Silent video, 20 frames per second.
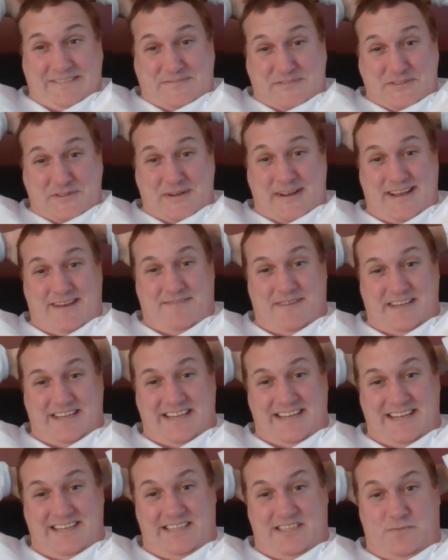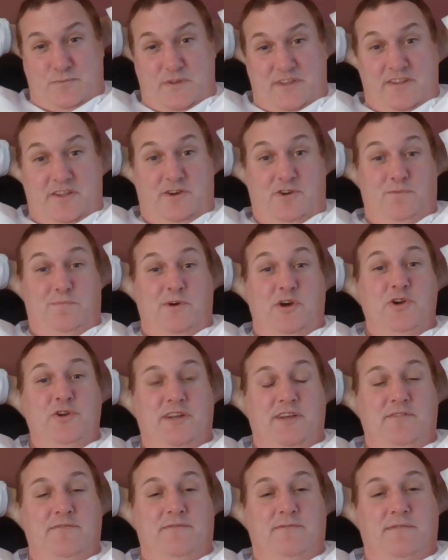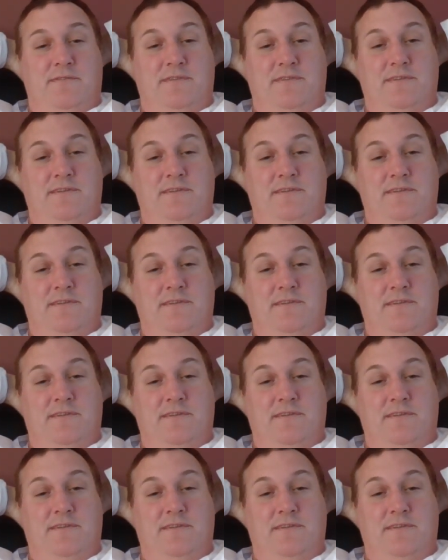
if you have a case with no motive,